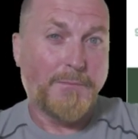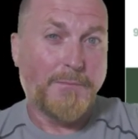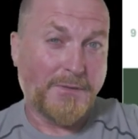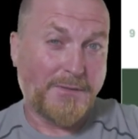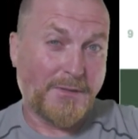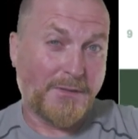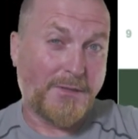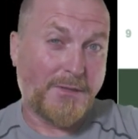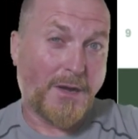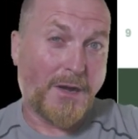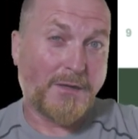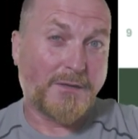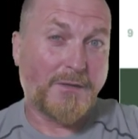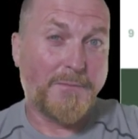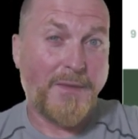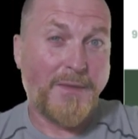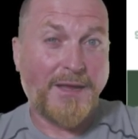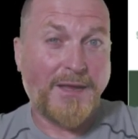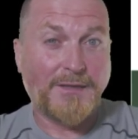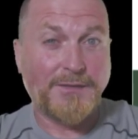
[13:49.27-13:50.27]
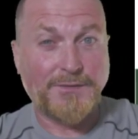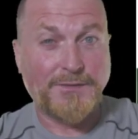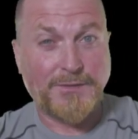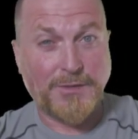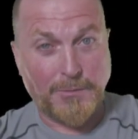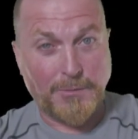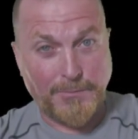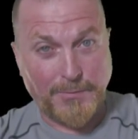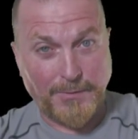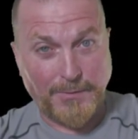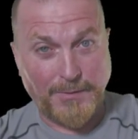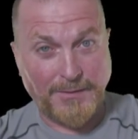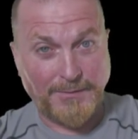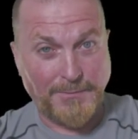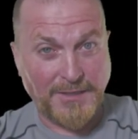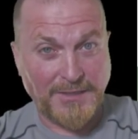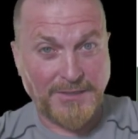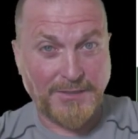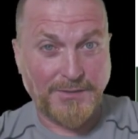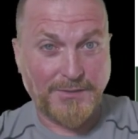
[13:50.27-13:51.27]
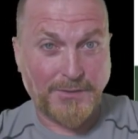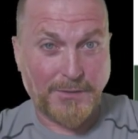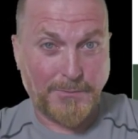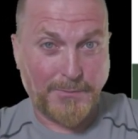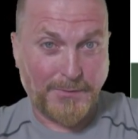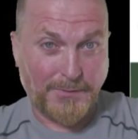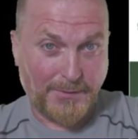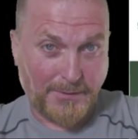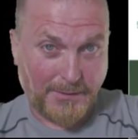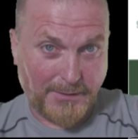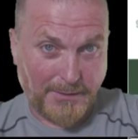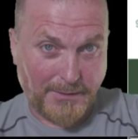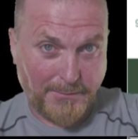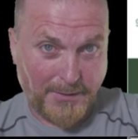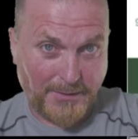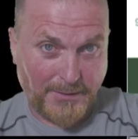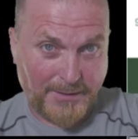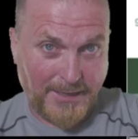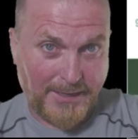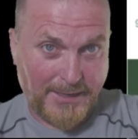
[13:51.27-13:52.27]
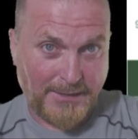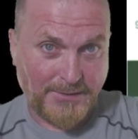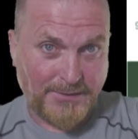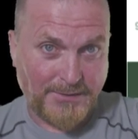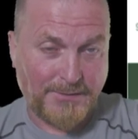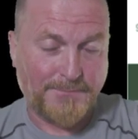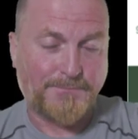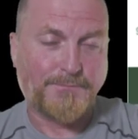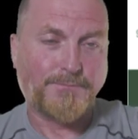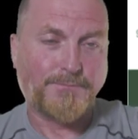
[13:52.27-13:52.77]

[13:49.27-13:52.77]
but the doctor may misinterpret the communication,